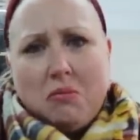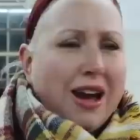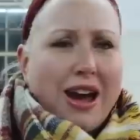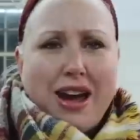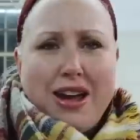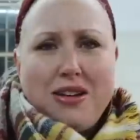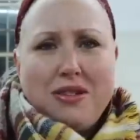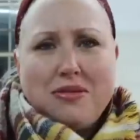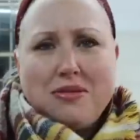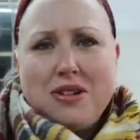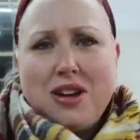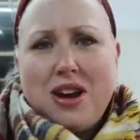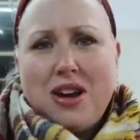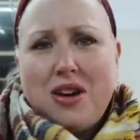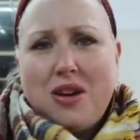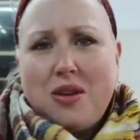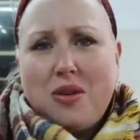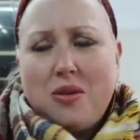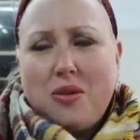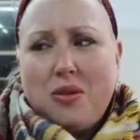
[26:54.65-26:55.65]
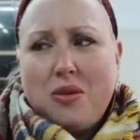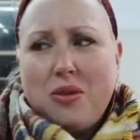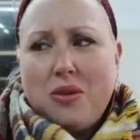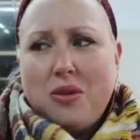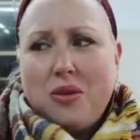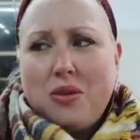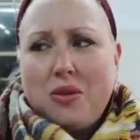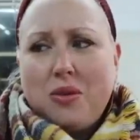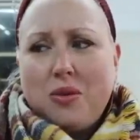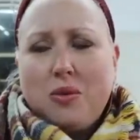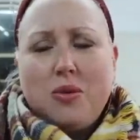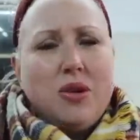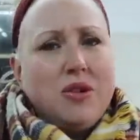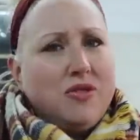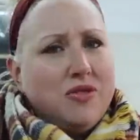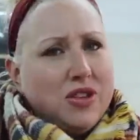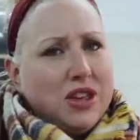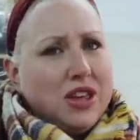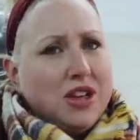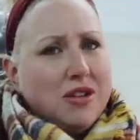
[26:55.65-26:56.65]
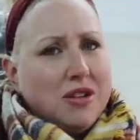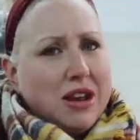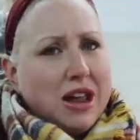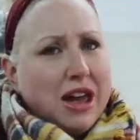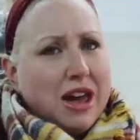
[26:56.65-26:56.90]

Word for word: I don't know. We'll figure it